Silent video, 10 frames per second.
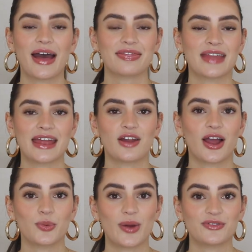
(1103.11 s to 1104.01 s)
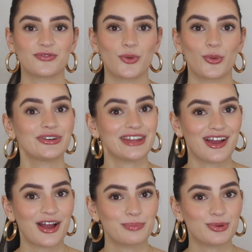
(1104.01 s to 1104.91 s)
and then I went for
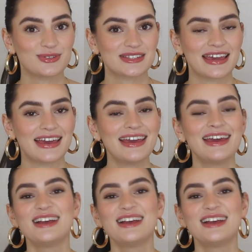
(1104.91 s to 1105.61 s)
knee-high boots here.